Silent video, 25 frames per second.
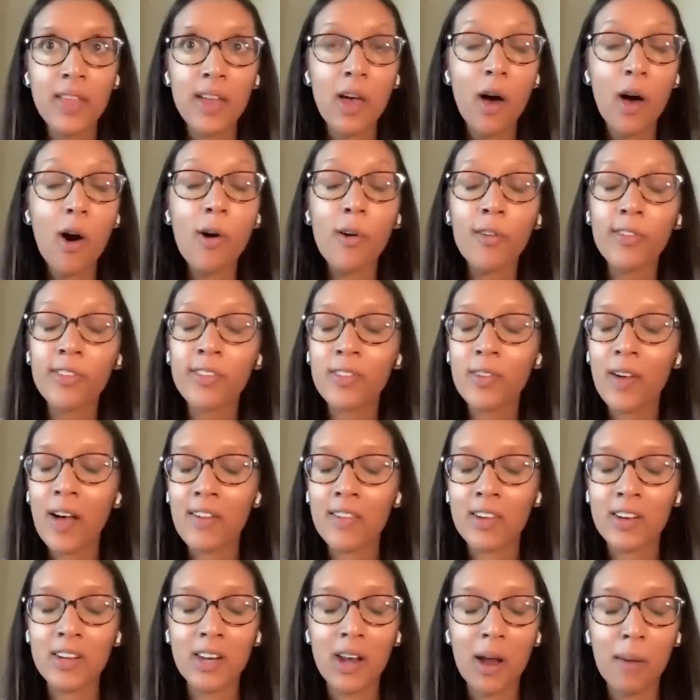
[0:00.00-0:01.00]
They also
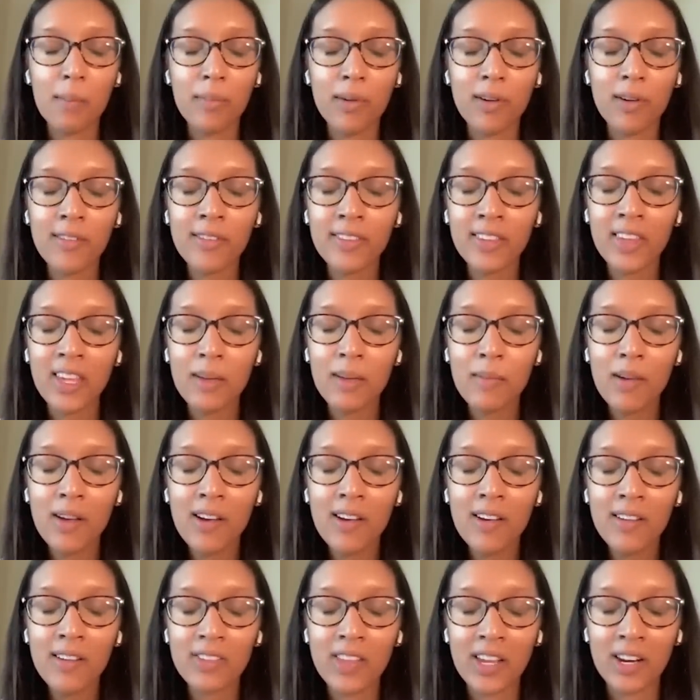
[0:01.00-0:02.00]
have a number
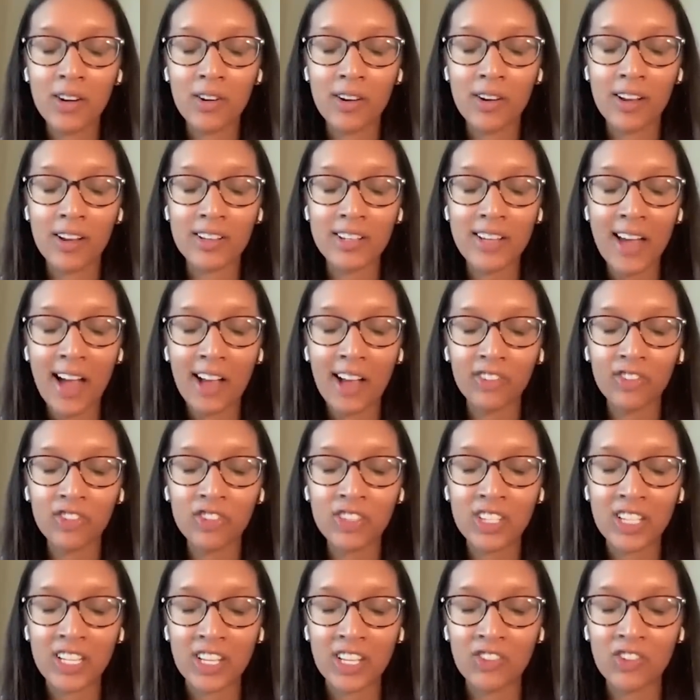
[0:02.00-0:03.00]
schema that are
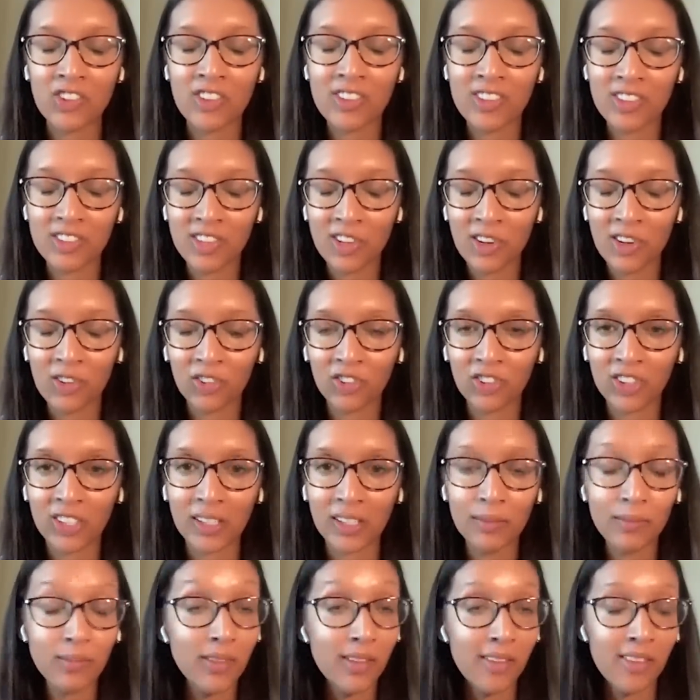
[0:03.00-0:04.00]
attached to each
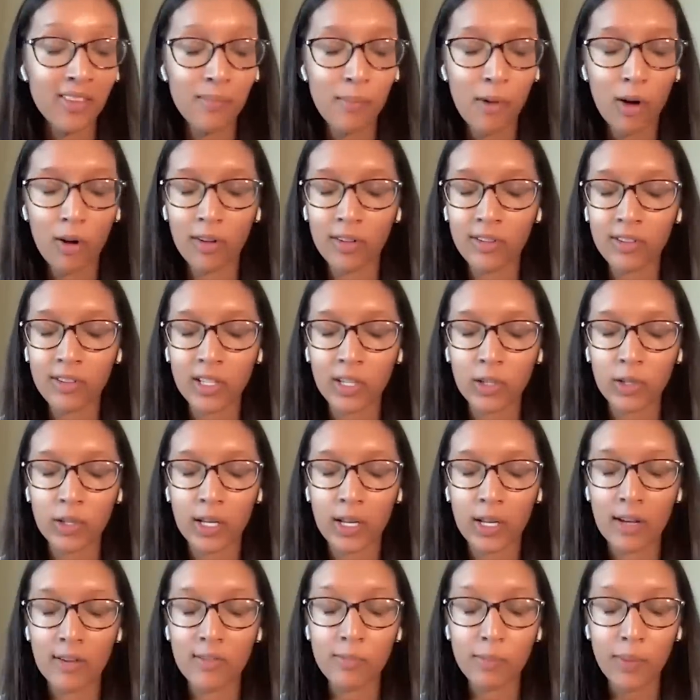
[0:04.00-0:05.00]
Satoshi, the smallest
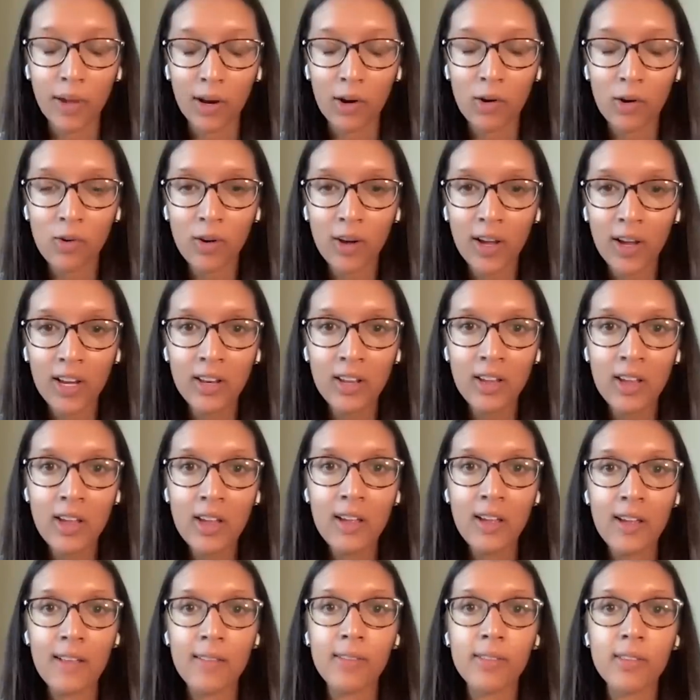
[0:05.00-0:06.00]
unit of Bitcoin.
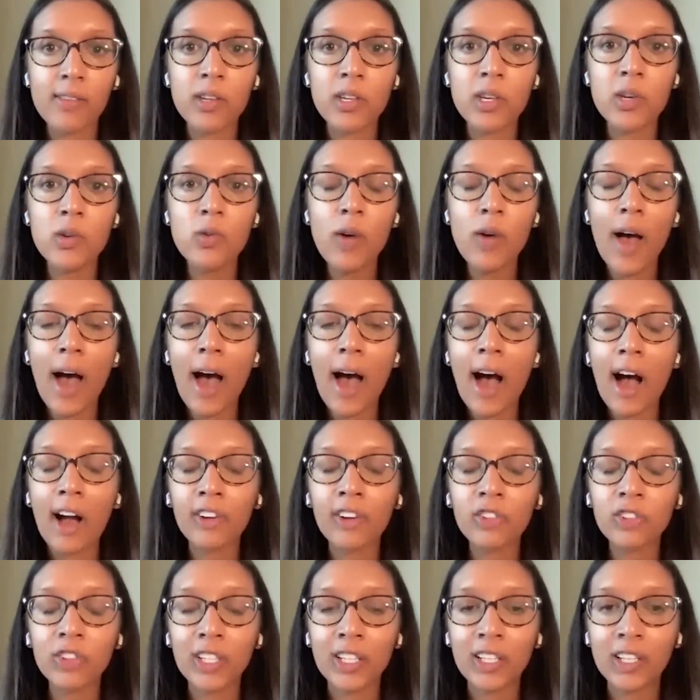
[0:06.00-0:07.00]
And so you
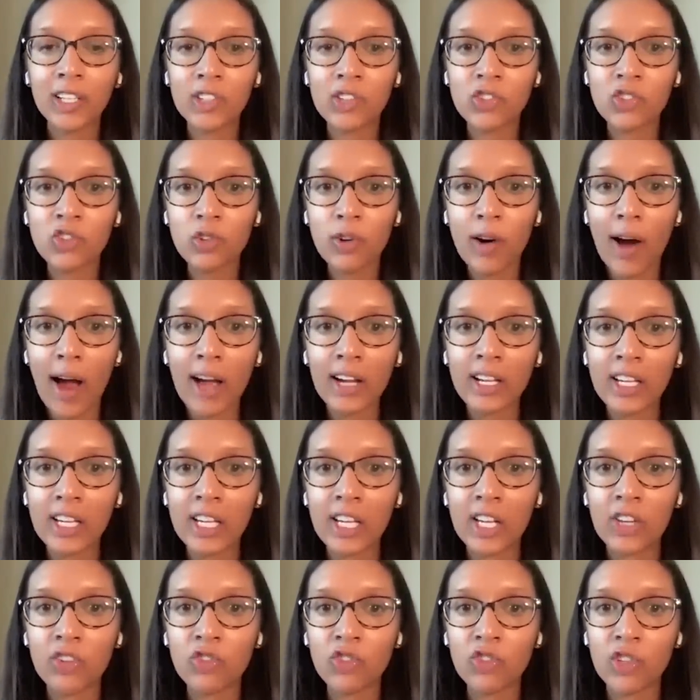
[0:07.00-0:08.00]
actually can track
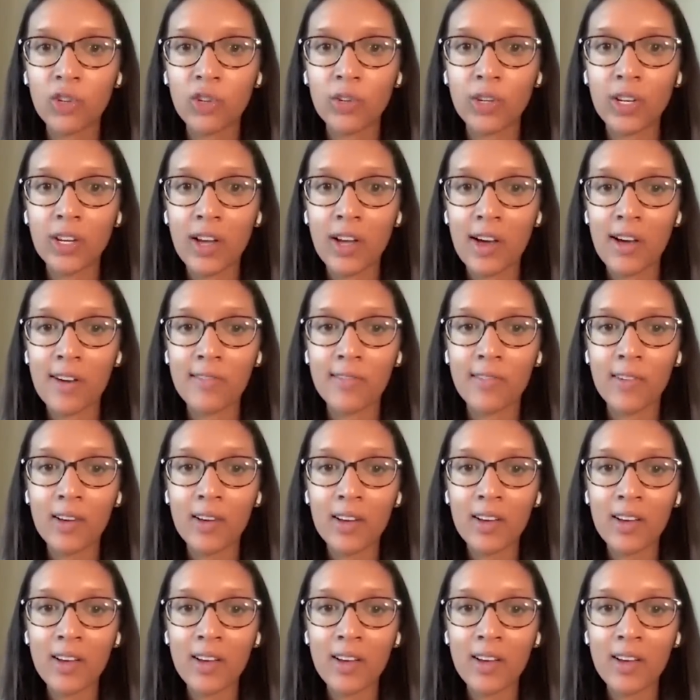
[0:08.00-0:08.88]
each unit of